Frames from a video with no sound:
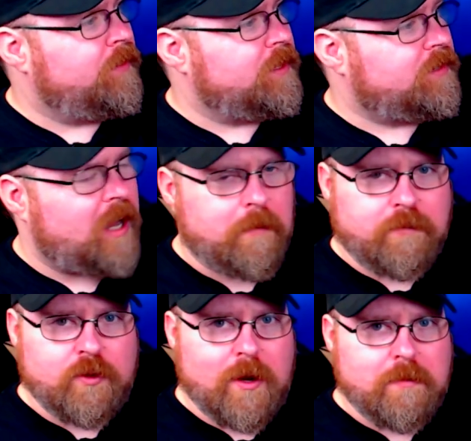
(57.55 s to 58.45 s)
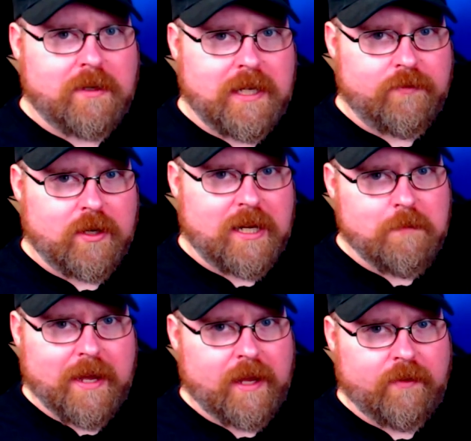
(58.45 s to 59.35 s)
These top two, I believe, are
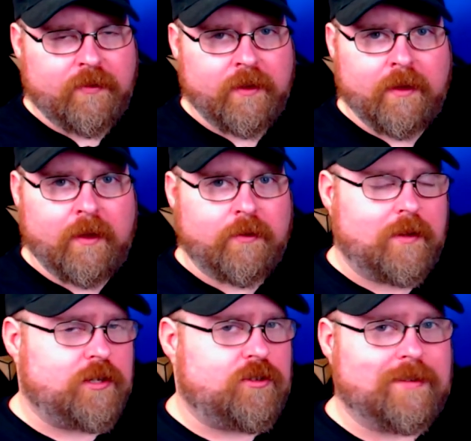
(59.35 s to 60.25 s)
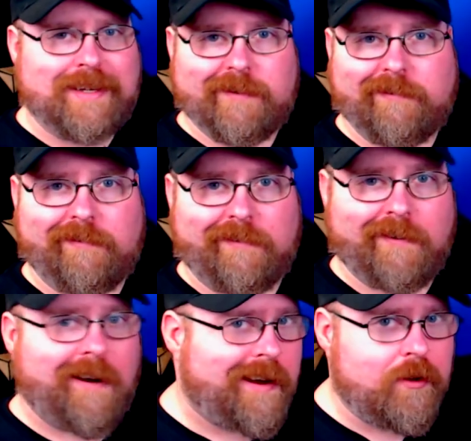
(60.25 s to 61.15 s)
eBay's. So let's just get
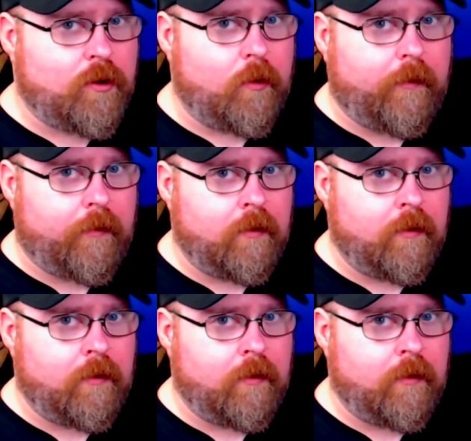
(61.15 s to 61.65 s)
right into it.